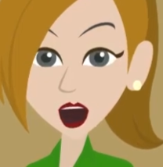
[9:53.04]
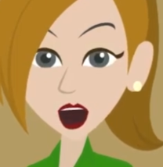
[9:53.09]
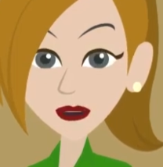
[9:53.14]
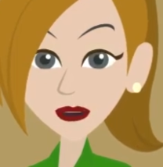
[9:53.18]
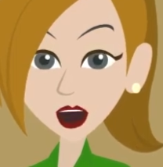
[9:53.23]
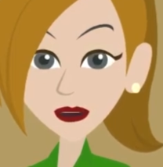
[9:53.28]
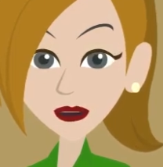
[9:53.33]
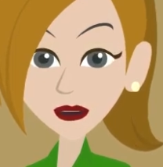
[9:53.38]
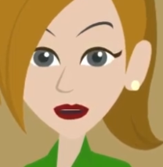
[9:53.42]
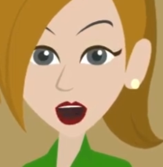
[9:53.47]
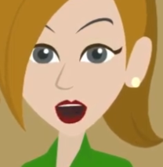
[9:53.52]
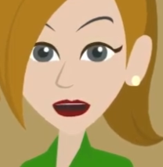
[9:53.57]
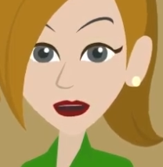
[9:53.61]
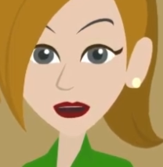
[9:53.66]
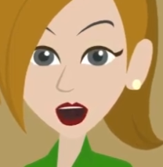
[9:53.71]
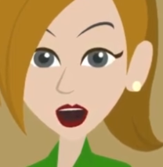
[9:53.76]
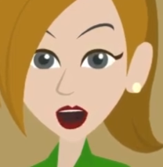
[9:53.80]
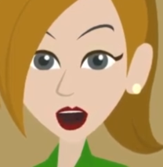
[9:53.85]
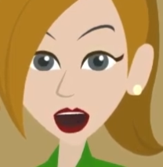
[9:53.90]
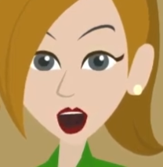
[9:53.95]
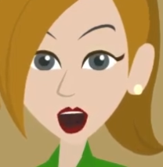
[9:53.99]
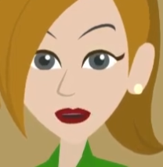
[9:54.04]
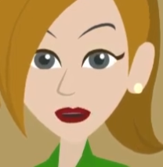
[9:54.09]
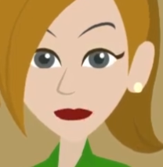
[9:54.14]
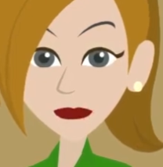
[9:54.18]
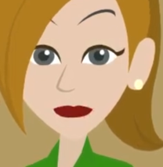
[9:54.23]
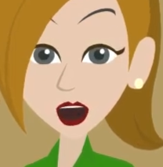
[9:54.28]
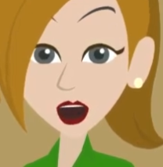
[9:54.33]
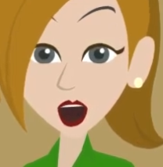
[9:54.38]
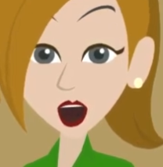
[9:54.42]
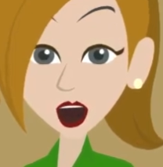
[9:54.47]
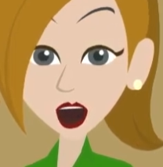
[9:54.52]
the 68-second mark,
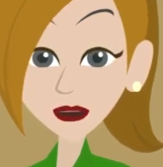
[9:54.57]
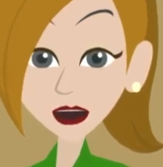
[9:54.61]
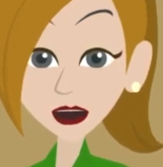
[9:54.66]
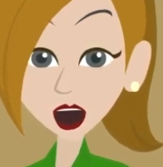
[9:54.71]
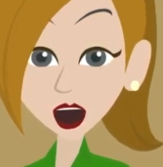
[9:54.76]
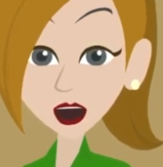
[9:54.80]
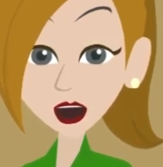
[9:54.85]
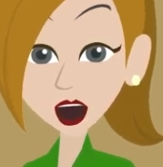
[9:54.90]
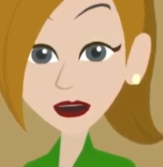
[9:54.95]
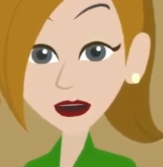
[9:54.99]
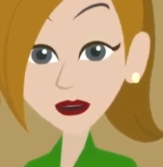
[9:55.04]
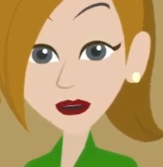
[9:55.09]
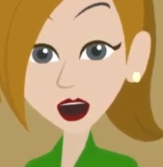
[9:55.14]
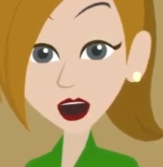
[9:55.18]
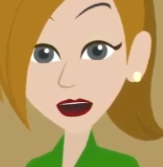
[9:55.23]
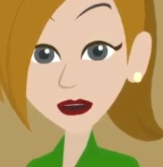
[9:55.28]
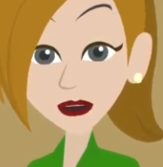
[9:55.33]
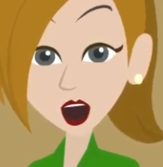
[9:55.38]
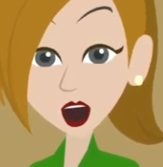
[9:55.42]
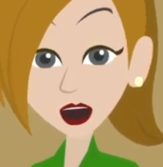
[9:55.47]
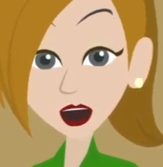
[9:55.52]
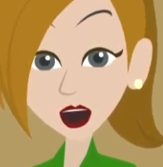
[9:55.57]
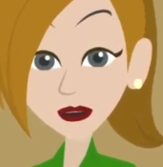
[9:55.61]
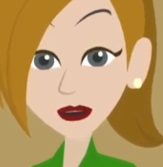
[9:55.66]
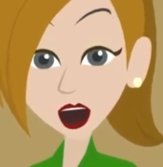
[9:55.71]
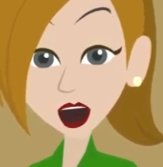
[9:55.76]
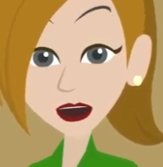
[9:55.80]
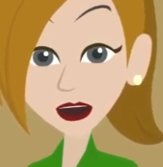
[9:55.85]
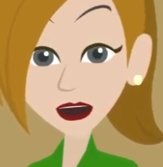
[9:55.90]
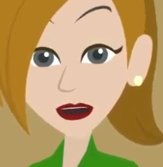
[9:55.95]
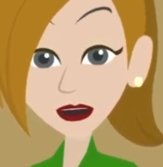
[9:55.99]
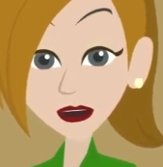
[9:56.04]
and it hasn't been difficult as I got
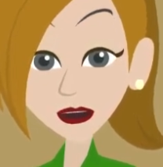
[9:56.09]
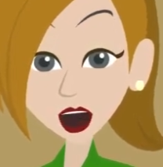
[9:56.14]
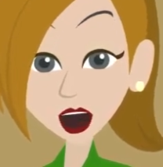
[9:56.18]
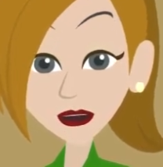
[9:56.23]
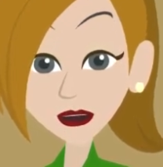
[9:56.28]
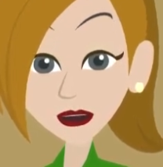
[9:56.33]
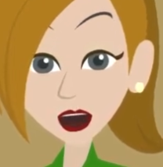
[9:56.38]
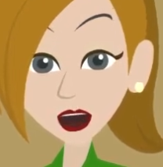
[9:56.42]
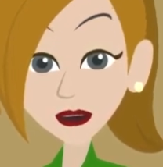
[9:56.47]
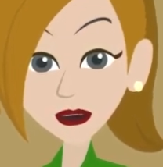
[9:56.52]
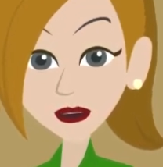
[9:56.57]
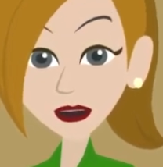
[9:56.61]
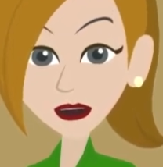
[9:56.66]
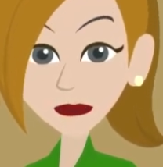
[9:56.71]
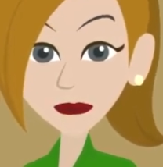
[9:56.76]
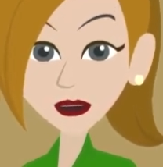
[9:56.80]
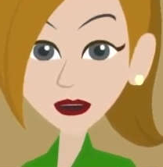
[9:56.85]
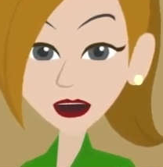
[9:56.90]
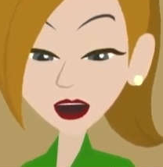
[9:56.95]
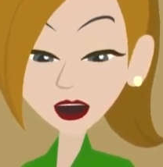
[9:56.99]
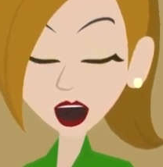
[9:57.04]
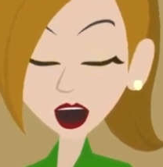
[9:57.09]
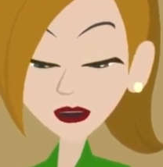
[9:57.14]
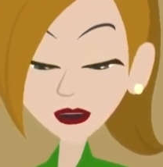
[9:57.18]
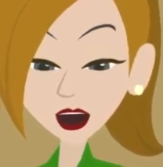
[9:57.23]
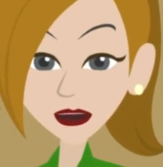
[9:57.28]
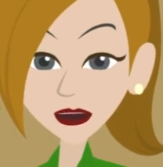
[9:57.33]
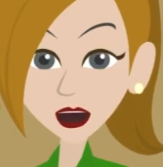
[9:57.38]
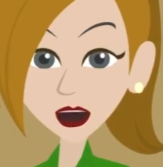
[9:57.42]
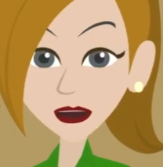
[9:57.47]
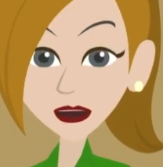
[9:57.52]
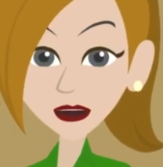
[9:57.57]
pointed in the right direction, because the more I got
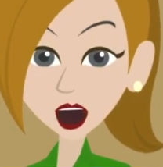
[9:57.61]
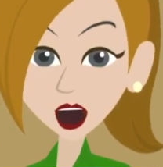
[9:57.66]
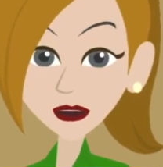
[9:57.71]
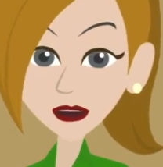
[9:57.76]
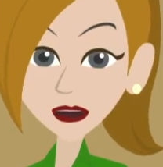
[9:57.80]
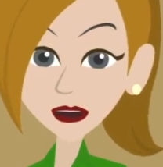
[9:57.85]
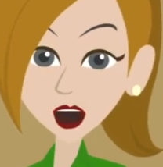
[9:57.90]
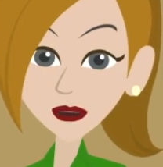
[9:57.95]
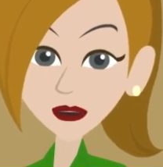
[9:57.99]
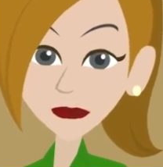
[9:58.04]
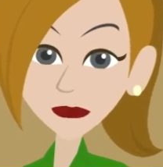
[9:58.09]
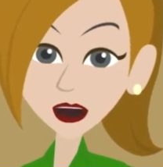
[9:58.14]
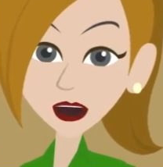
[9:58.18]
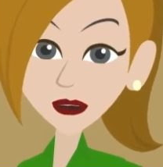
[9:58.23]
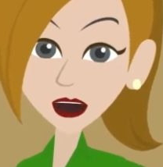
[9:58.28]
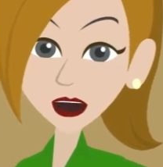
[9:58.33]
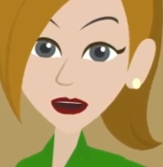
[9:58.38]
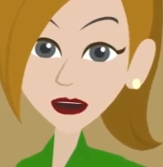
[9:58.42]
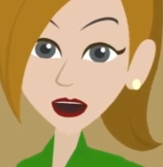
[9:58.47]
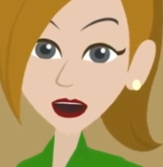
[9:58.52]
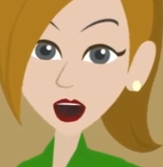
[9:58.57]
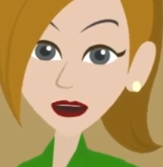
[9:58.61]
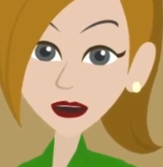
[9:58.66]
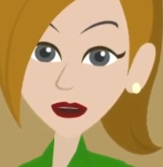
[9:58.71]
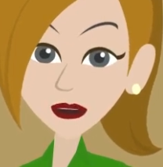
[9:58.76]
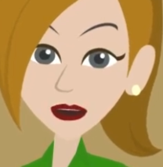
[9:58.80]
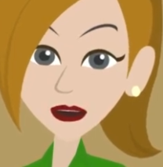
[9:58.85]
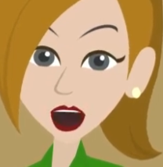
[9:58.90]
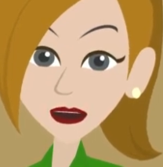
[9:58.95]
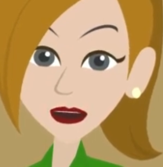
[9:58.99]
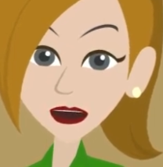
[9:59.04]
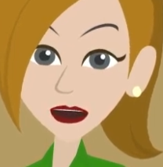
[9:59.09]
headed in the right direction, the easier it was to
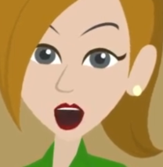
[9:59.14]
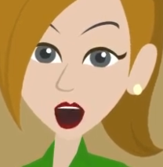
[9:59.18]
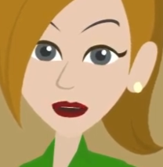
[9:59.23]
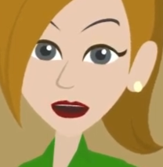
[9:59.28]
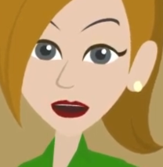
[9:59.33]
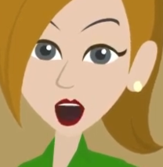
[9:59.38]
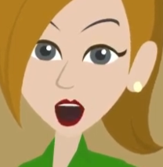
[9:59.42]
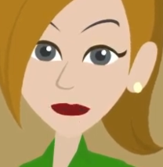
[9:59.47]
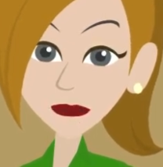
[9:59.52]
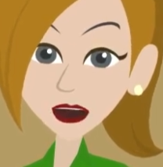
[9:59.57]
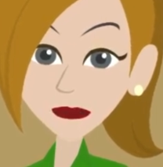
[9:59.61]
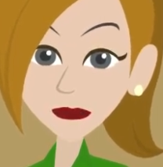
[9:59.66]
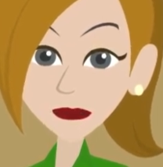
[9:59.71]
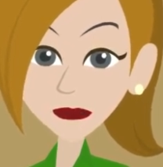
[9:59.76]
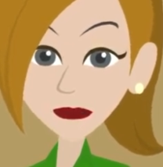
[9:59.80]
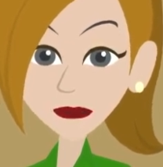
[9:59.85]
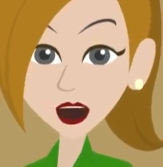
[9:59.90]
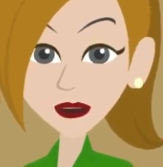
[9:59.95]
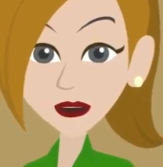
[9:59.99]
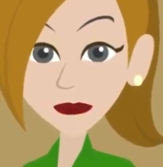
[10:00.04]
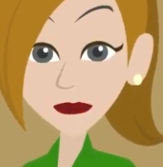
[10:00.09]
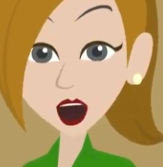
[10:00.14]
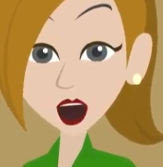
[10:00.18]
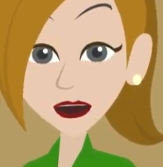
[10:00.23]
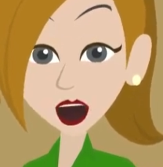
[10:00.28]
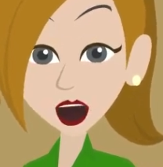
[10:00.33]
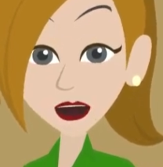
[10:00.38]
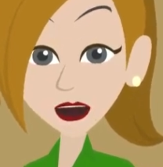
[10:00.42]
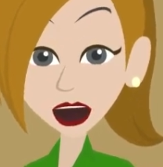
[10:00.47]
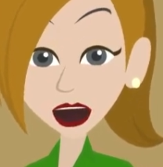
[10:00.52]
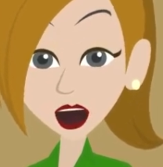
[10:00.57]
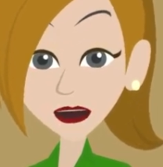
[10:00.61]
go in the right direction. There's a sort of
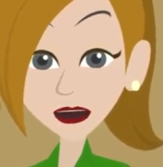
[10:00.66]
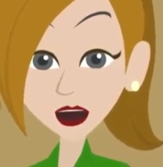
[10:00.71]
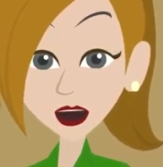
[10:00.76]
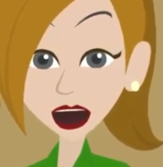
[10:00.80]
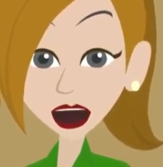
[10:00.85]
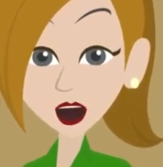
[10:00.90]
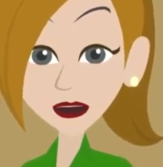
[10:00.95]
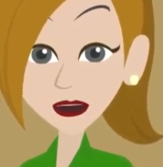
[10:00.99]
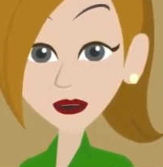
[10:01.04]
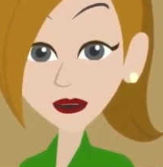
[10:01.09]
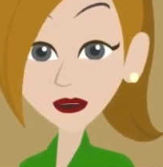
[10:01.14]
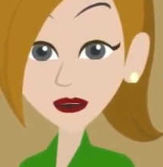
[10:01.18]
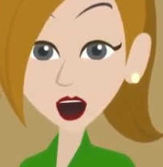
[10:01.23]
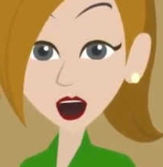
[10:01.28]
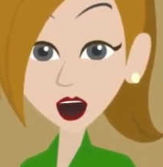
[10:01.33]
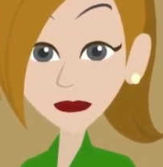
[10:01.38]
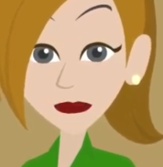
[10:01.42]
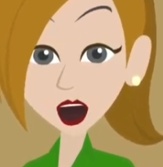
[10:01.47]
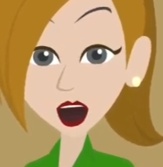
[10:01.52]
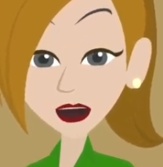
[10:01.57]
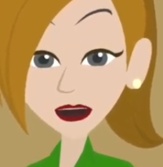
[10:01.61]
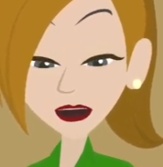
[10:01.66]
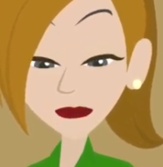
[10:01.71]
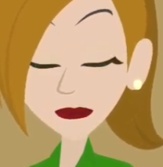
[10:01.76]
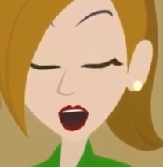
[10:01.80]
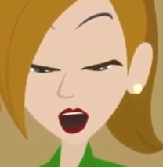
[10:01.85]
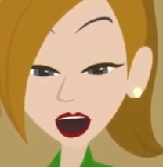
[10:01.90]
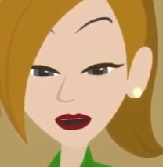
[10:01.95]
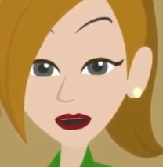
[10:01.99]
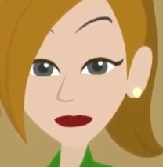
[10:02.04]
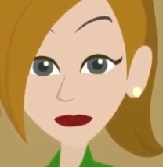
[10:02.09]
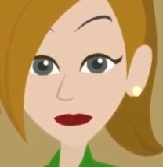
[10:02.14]
momentum going. I'm starting to feel